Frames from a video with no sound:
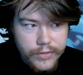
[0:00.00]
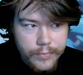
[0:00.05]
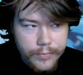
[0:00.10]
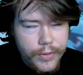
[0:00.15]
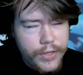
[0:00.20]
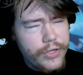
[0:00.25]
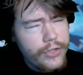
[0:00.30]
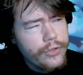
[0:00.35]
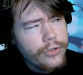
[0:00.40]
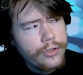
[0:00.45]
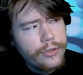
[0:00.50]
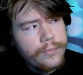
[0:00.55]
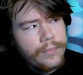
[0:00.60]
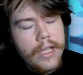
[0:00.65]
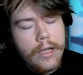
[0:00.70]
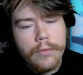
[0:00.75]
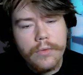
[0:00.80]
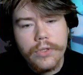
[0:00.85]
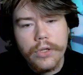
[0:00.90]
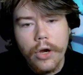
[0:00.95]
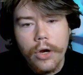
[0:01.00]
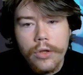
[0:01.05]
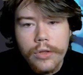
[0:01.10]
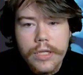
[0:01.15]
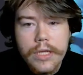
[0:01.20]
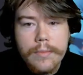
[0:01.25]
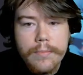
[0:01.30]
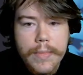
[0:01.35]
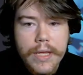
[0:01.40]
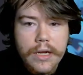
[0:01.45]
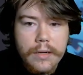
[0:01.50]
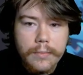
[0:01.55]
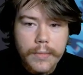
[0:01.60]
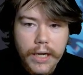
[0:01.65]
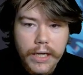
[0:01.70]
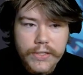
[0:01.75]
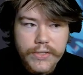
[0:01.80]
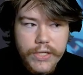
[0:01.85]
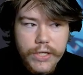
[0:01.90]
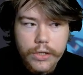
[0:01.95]
I'm pretty sure it was only
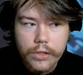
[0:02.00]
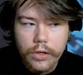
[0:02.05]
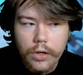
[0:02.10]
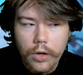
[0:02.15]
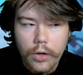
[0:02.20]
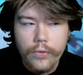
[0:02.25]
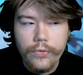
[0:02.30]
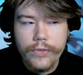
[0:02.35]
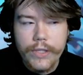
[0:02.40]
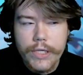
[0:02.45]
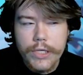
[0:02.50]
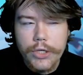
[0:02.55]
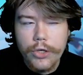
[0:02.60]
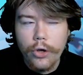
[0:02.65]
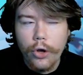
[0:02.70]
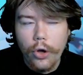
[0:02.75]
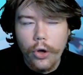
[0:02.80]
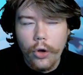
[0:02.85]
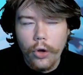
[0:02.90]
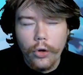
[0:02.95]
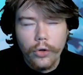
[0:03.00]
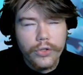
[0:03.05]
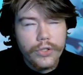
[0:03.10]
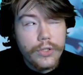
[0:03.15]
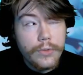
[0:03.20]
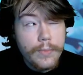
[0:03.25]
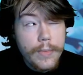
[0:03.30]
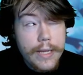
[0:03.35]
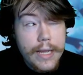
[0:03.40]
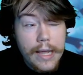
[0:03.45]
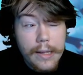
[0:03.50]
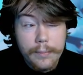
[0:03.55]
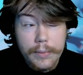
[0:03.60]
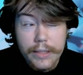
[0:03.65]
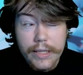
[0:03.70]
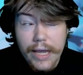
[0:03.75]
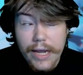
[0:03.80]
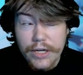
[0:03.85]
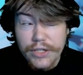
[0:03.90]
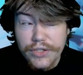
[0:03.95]
minimizing on the Cosmic
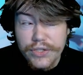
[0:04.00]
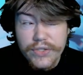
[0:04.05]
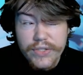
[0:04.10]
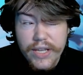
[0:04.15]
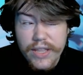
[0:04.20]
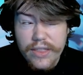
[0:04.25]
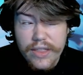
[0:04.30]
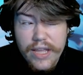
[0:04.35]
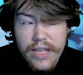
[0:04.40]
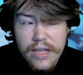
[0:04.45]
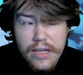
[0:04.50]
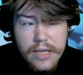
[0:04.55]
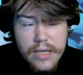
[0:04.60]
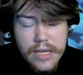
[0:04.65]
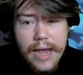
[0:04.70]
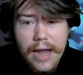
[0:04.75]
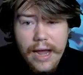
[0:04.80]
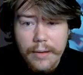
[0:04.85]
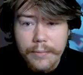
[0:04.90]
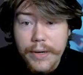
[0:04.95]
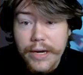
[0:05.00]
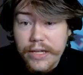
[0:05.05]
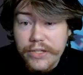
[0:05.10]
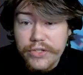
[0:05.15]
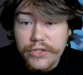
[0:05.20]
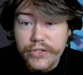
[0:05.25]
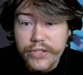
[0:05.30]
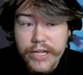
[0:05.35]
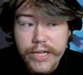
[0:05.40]
applications, I think. Uh, but as you can